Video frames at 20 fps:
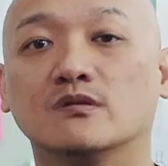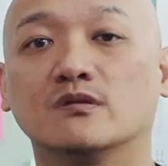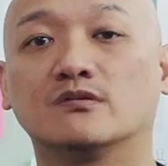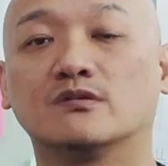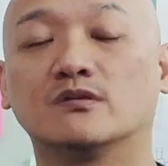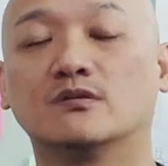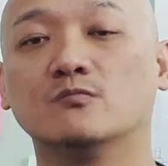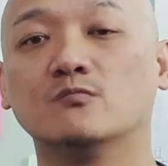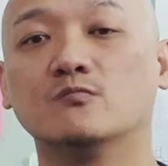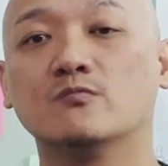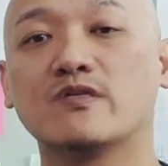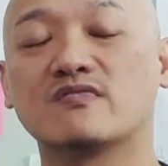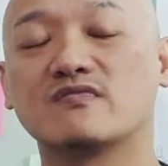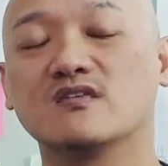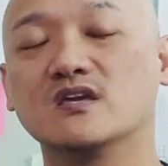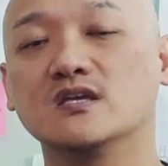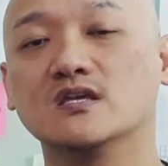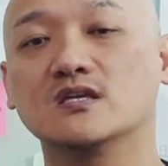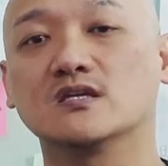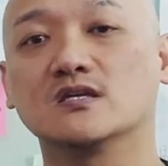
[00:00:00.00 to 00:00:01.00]
So we
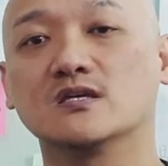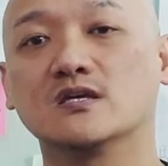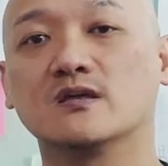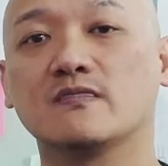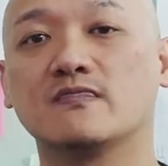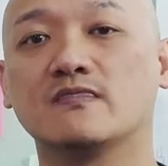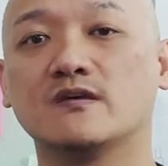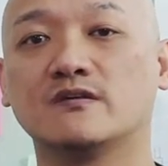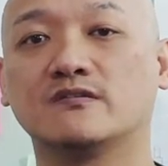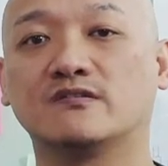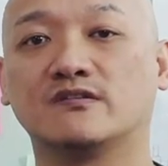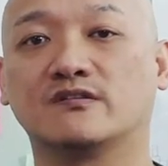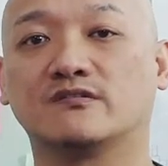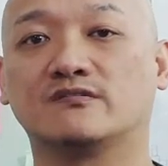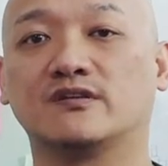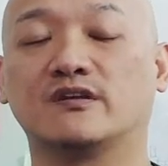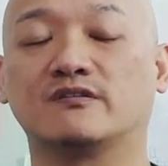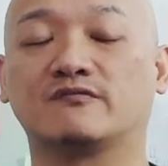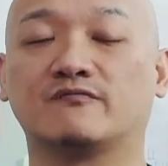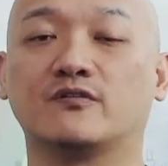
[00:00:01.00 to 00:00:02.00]
think the
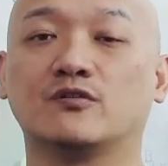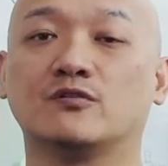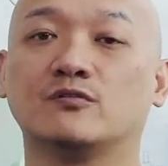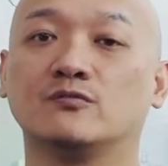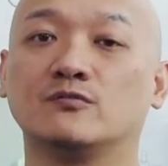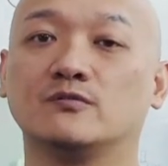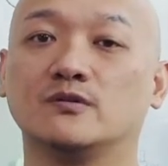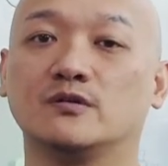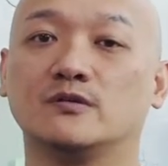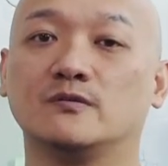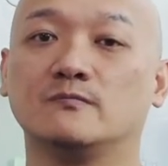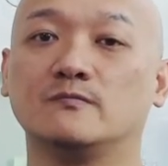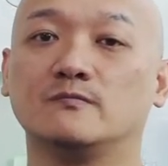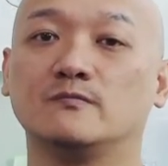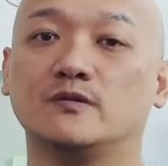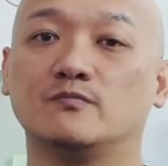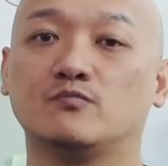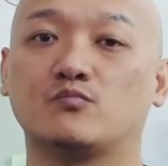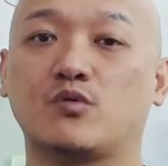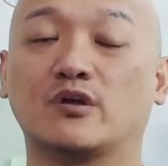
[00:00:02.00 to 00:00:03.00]
successful
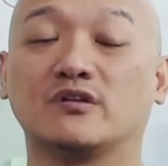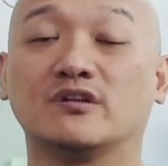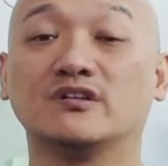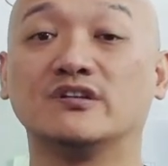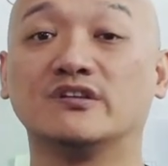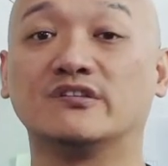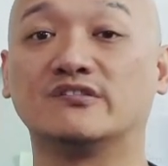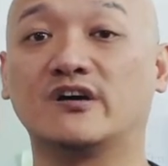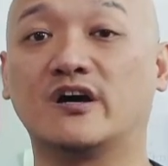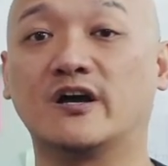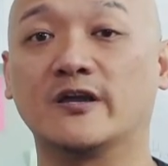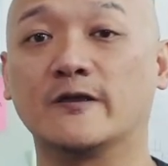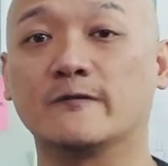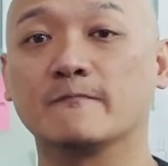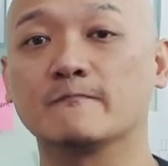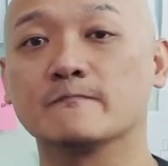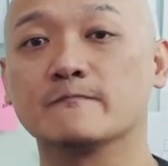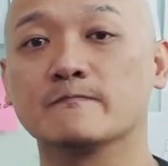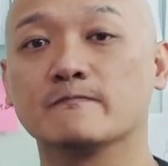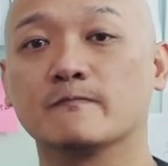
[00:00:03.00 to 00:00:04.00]
product design
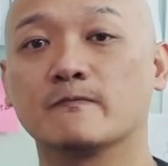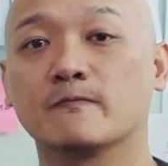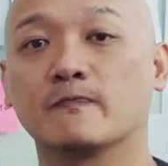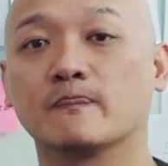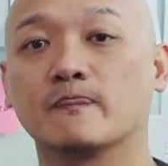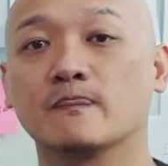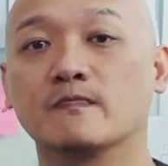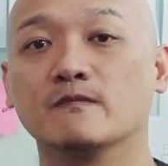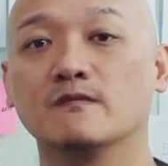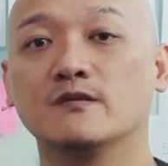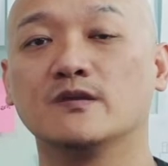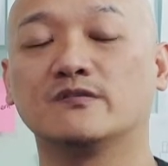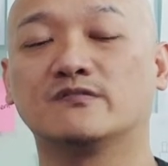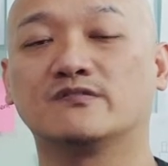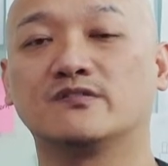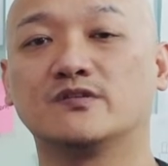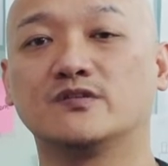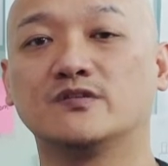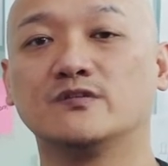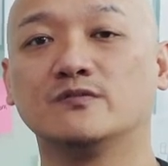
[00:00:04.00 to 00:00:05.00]
is
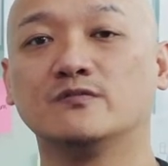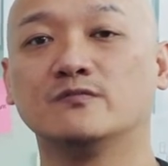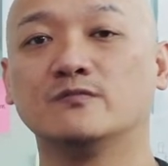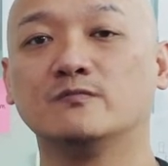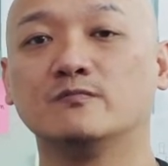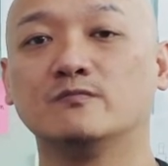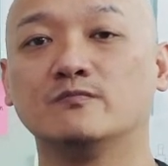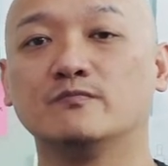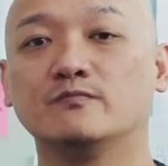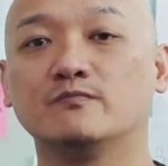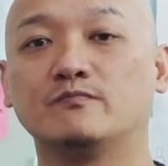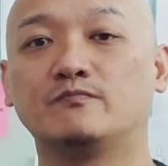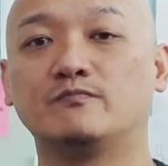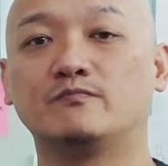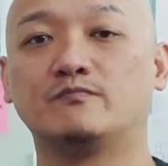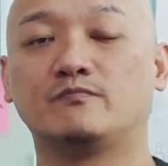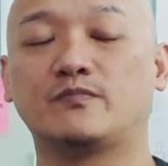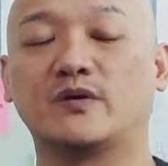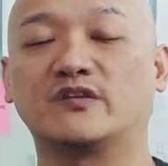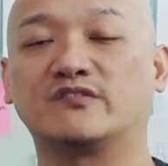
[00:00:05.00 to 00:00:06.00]
to
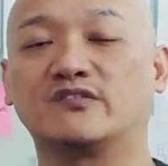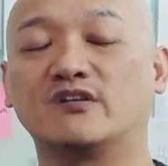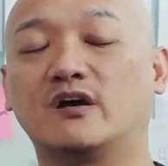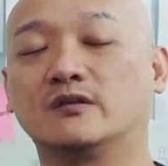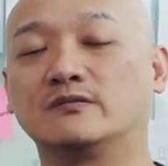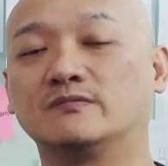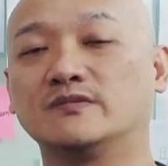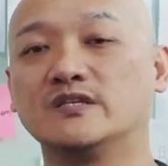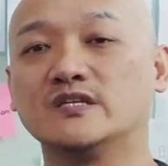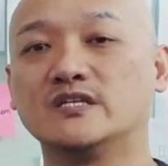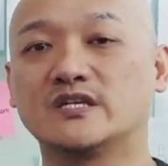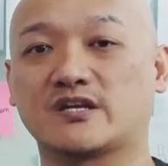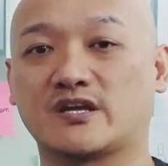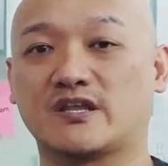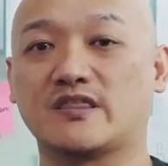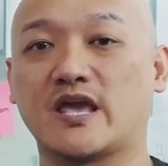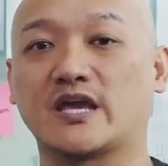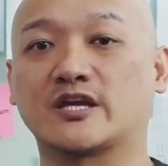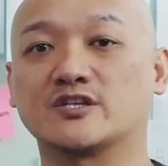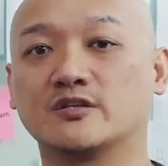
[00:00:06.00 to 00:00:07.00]
based on the
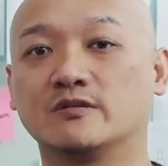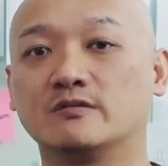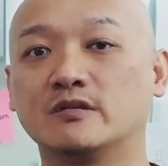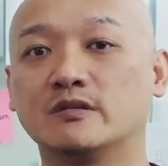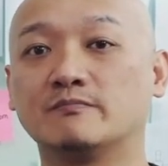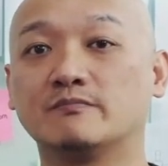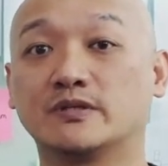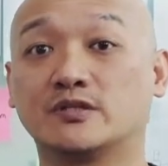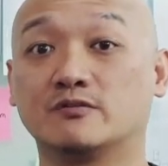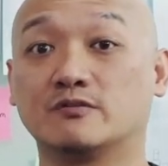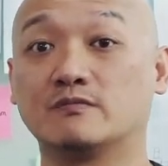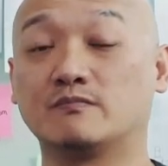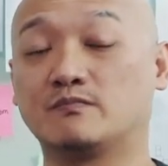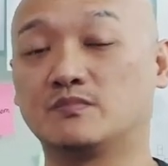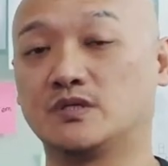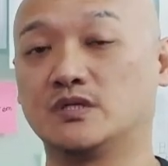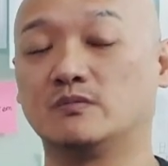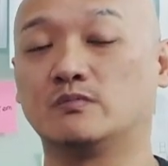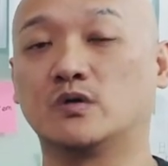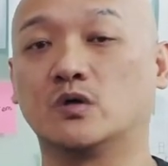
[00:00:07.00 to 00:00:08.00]
connection between
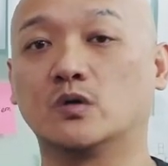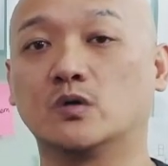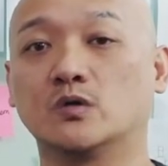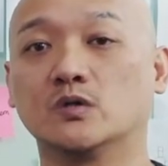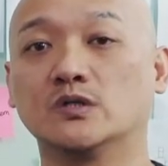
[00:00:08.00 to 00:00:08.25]
people.